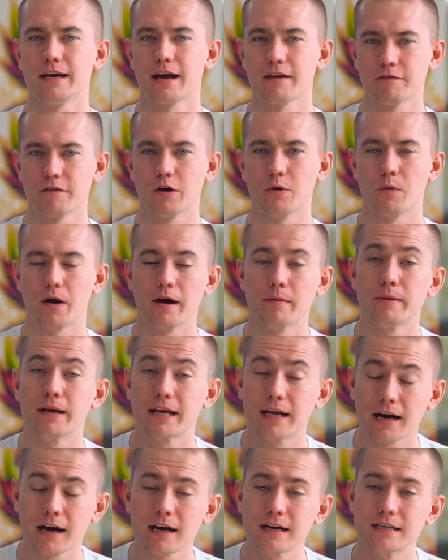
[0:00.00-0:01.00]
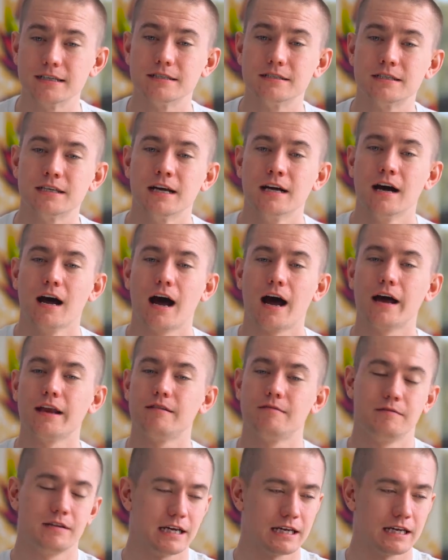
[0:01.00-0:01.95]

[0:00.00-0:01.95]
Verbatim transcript: everywhere because I,